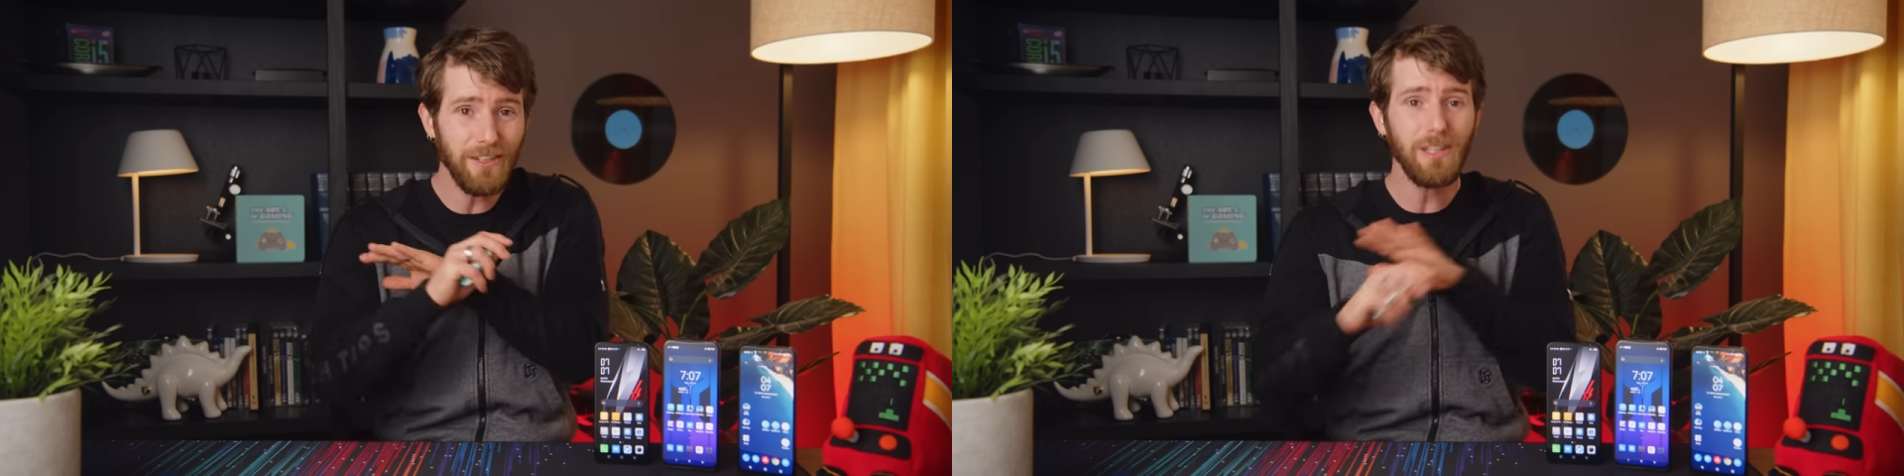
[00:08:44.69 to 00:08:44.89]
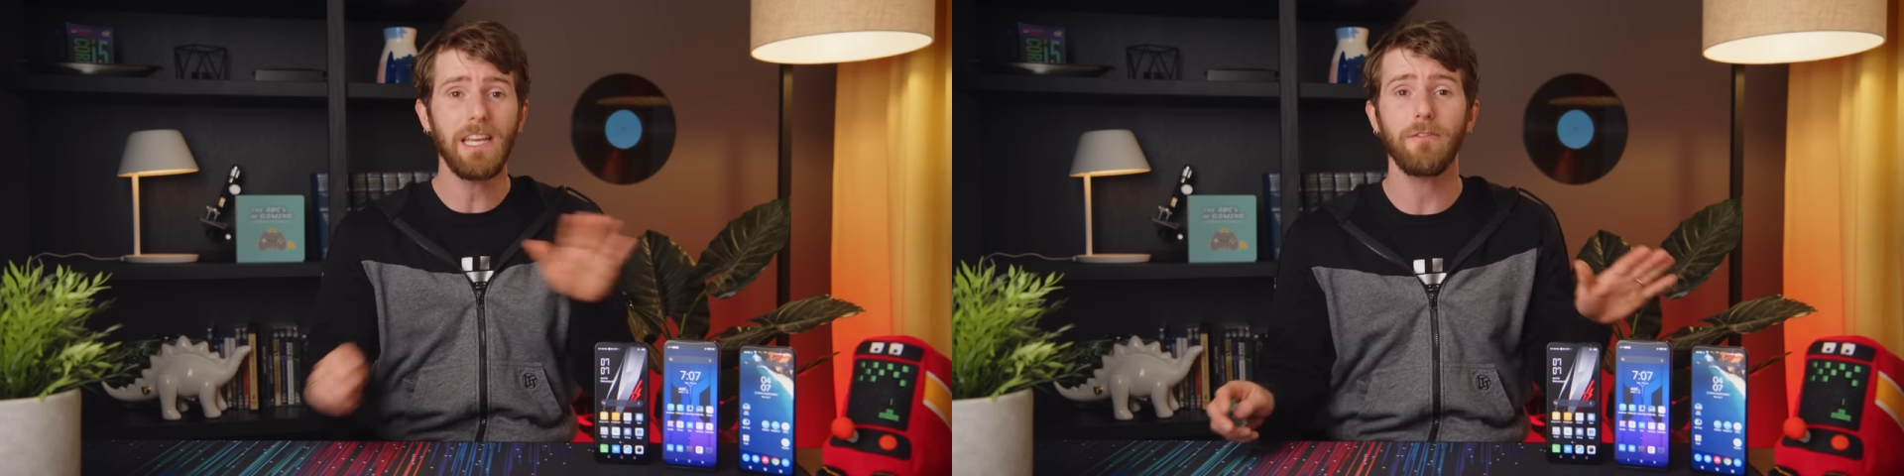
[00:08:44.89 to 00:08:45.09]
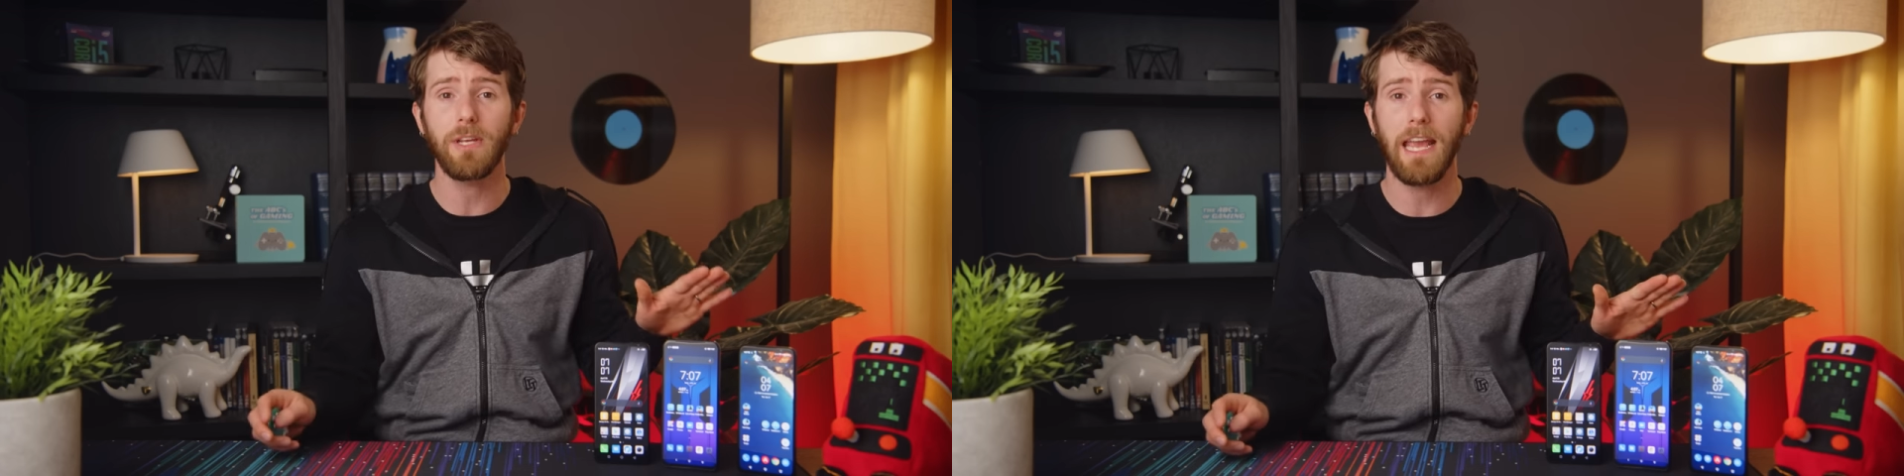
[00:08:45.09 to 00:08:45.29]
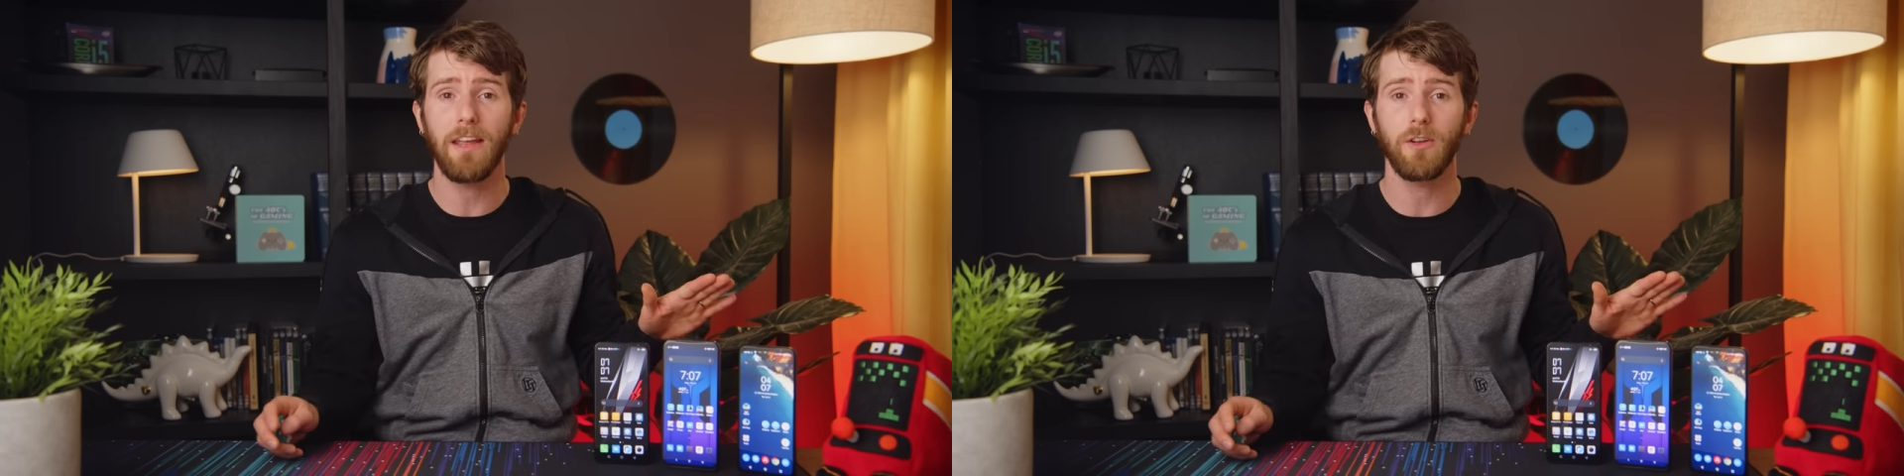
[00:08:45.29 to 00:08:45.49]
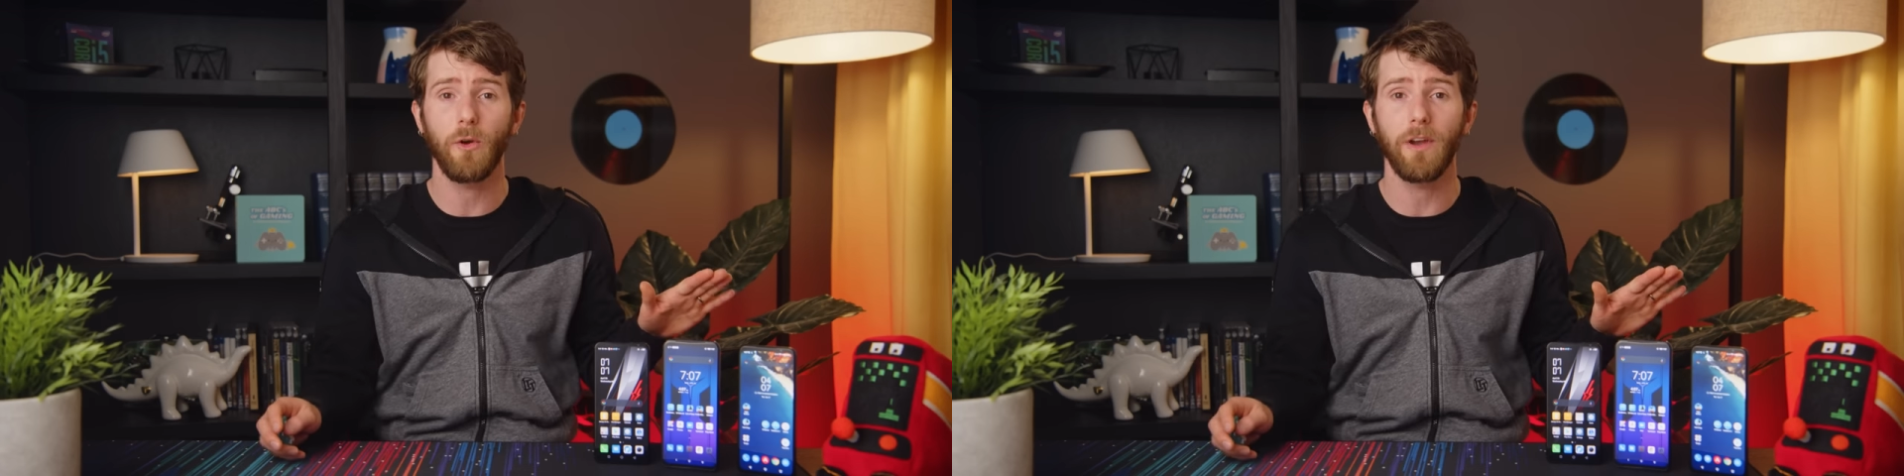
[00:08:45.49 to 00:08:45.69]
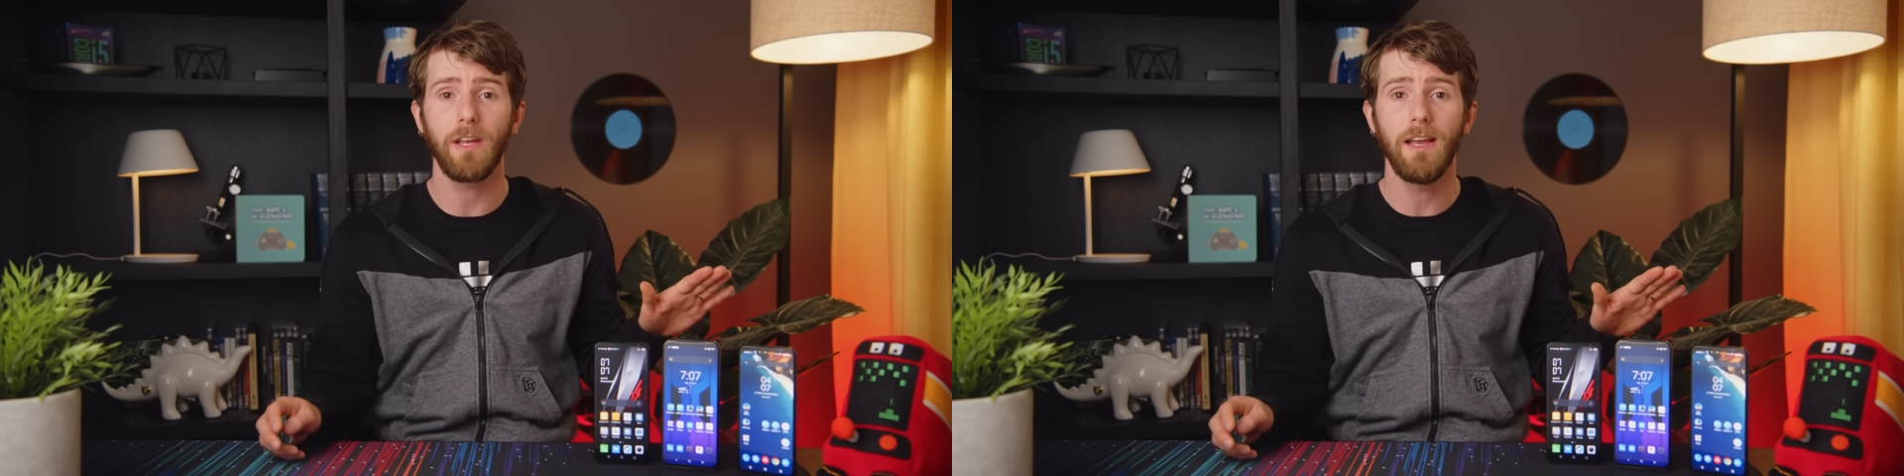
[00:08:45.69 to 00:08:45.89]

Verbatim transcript: nearly every category,